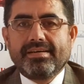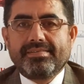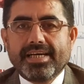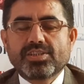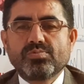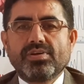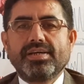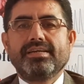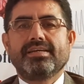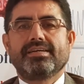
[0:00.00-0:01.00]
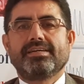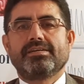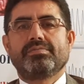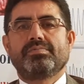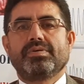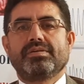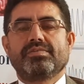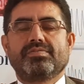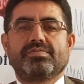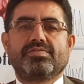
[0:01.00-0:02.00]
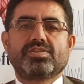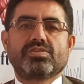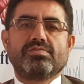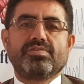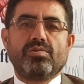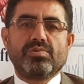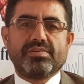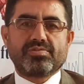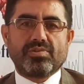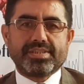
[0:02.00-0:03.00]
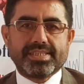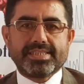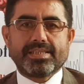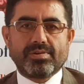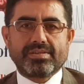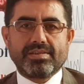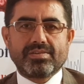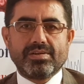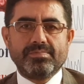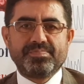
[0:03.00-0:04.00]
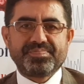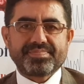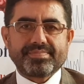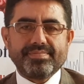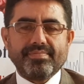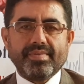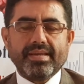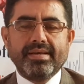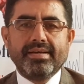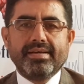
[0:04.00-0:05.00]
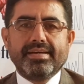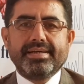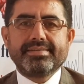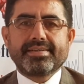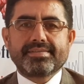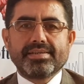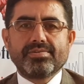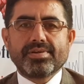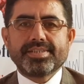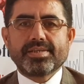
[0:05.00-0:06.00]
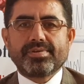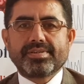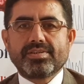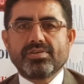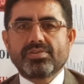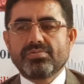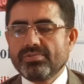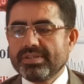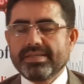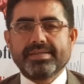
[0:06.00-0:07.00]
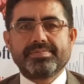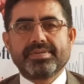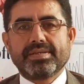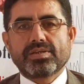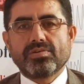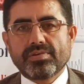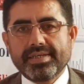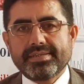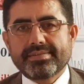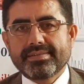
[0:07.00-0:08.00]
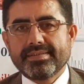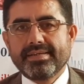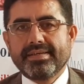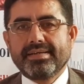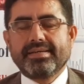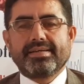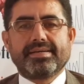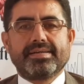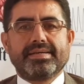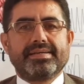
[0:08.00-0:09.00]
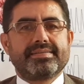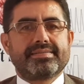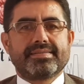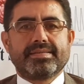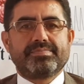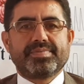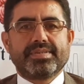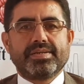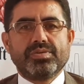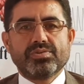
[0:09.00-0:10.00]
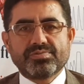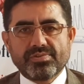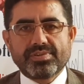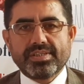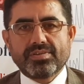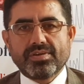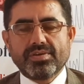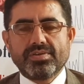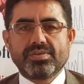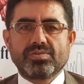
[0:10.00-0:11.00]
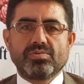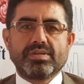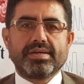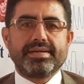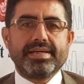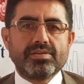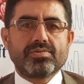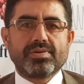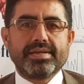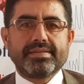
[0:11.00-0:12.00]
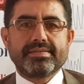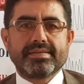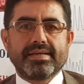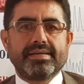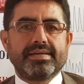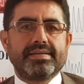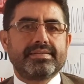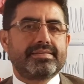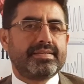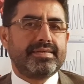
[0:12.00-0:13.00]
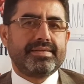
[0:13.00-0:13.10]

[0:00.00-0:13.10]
That's why, first of all, we have to assess our data and categorize our data to the correct and useful data, to the incorrect and